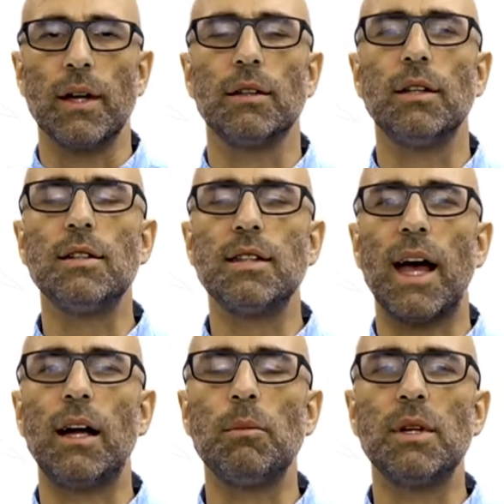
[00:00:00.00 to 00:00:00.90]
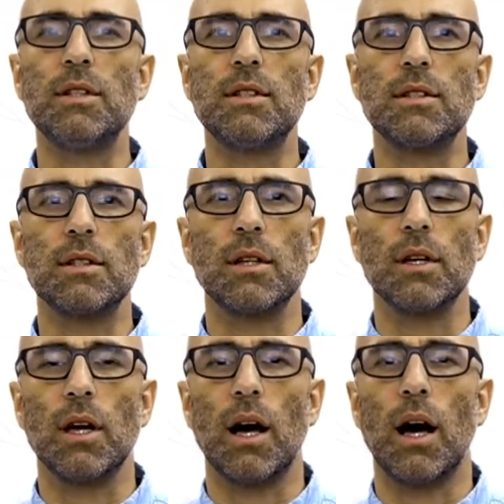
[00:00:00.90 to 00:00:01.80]
These elements
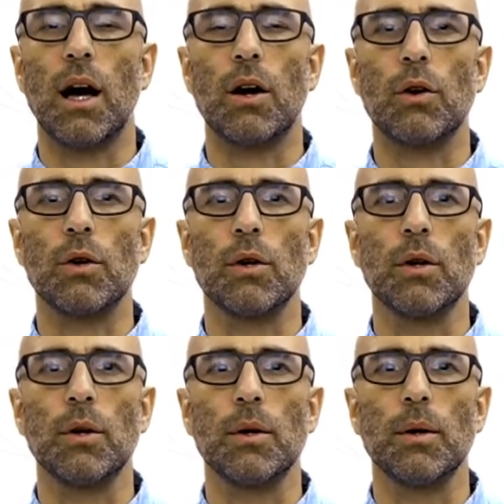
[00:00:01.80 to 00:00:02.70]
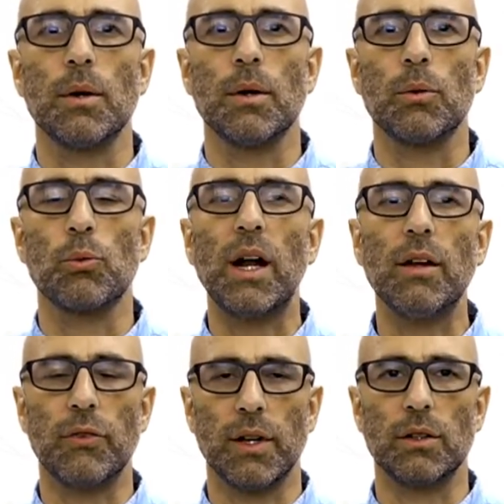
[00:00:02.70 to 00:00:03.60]
are
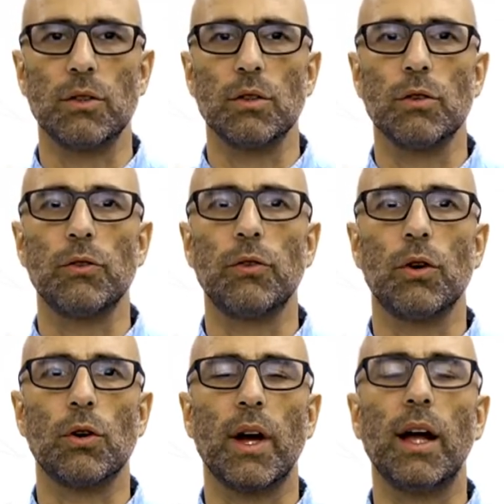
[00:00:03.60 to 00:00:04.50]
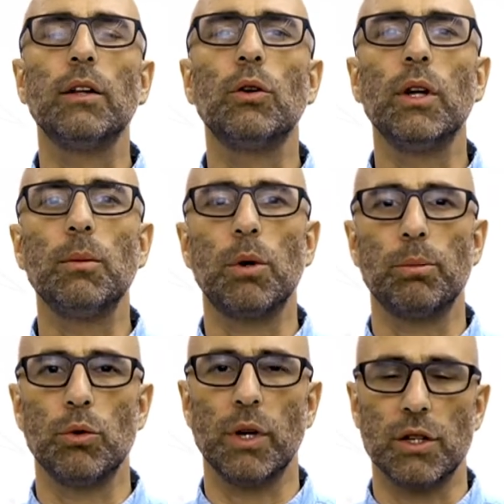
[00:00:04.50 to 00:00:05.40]
relevant for elderly
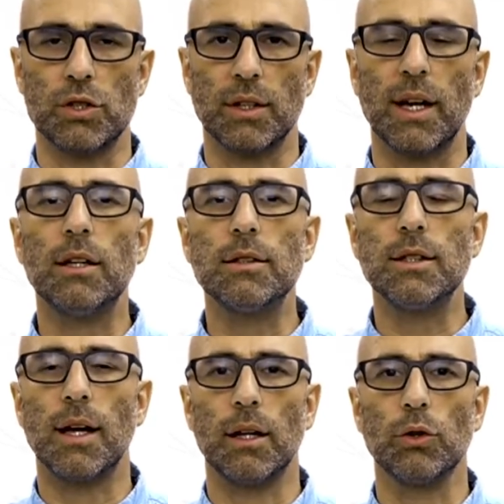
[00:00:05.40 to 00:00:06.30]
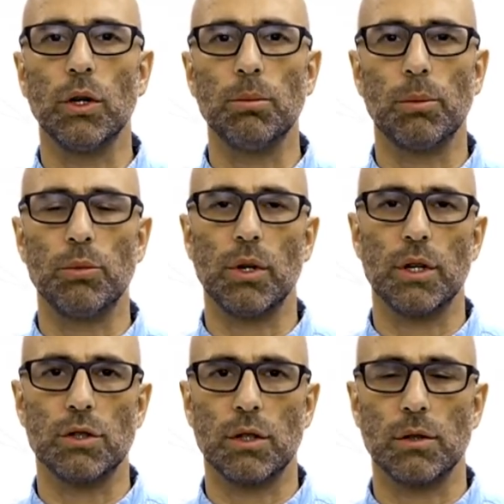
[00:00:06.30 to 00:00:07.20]
population, healthy elderly
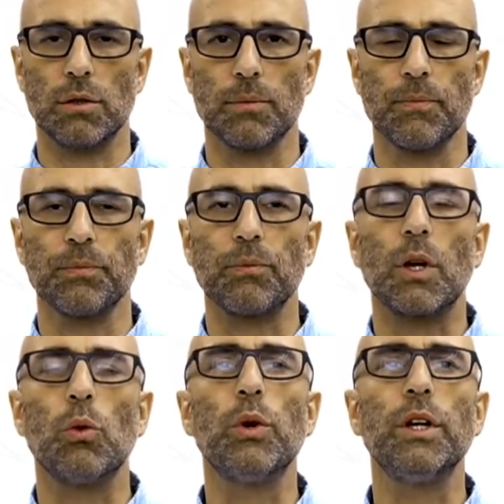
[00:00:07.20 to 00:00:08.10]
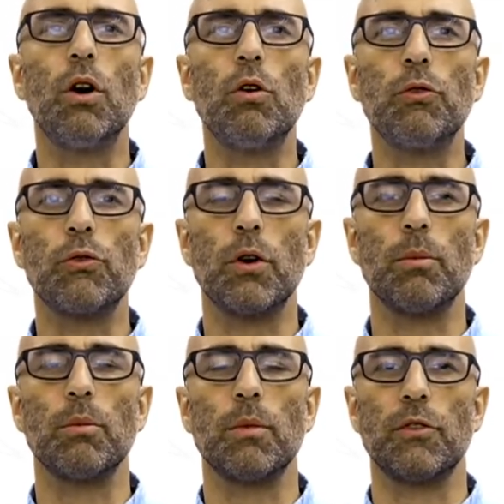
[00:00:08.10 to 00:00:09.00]
population. We know
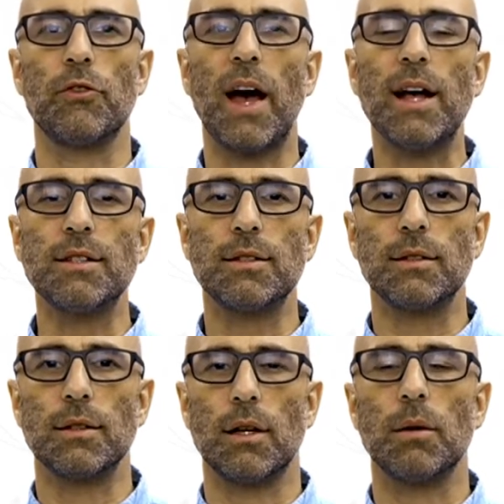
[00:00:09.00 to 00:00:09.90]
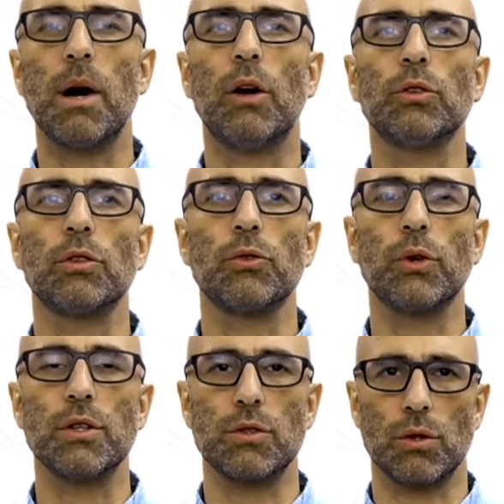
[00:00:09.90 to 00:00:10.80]
from vast amount of
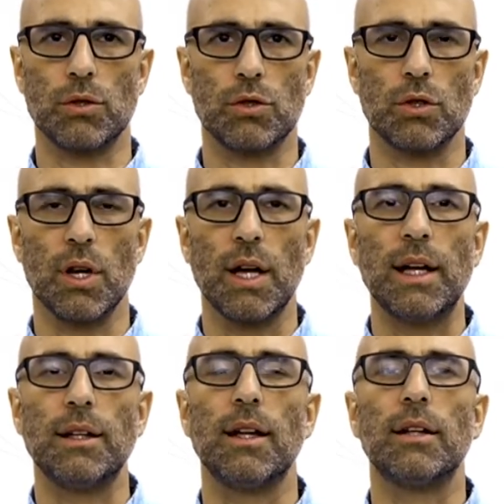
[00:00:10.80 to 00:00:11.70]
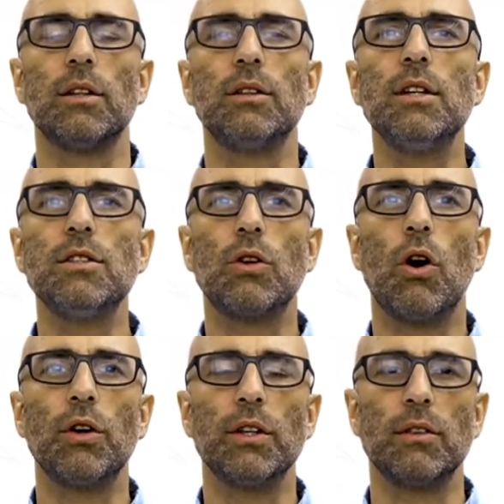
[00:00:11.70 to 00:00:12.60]
research that these
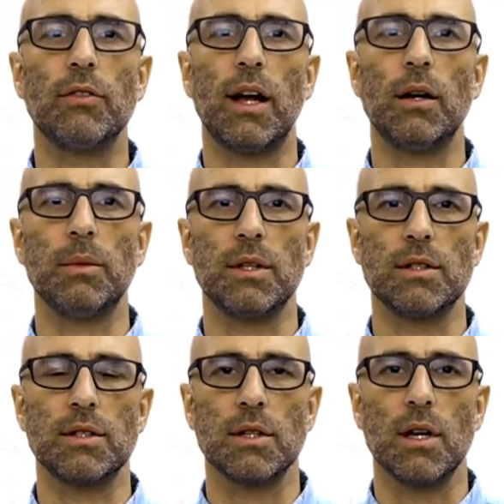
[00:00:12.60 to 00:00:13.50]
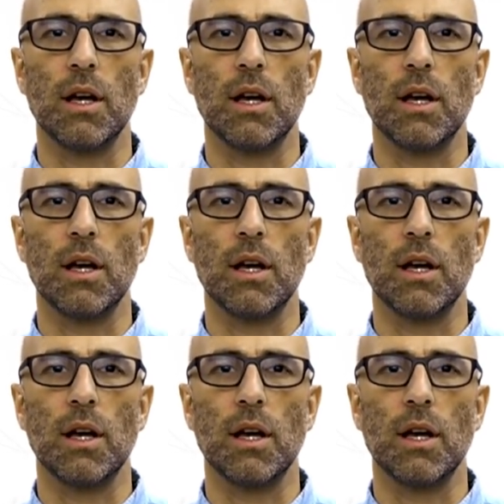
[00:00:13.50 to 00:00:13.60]
cognitive elements